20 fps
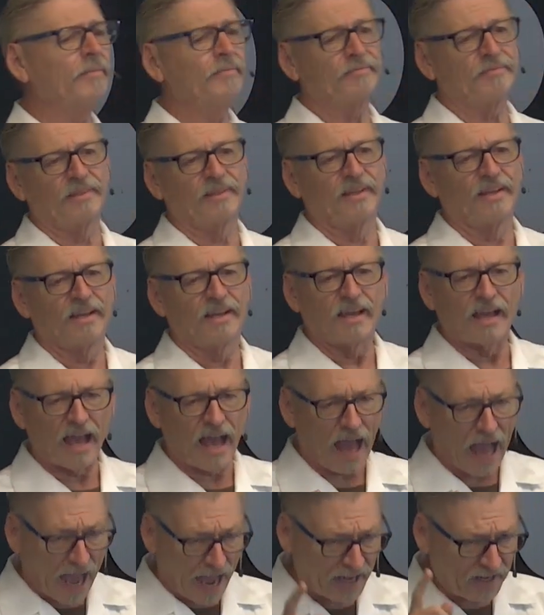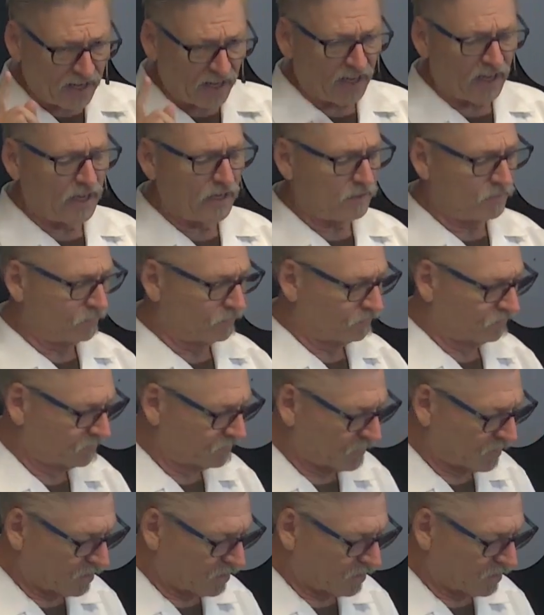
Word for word: everything, I need, I need for,